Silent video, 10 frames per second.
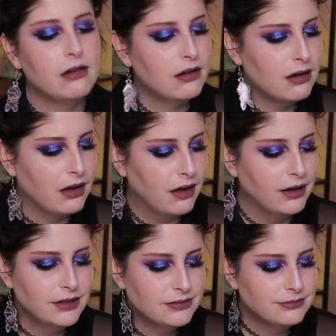
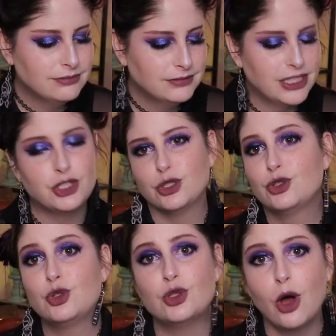oh, it's
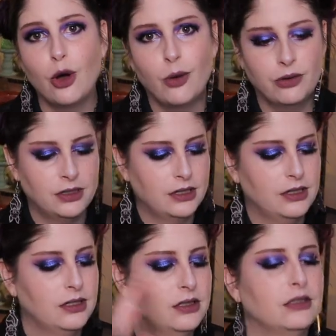just so
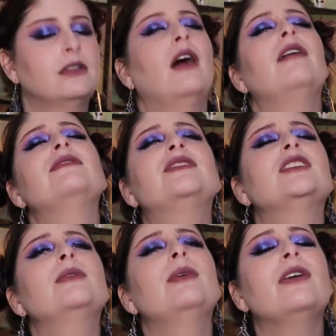
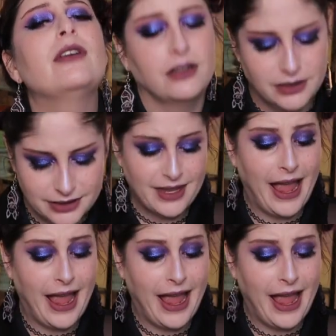comfortable.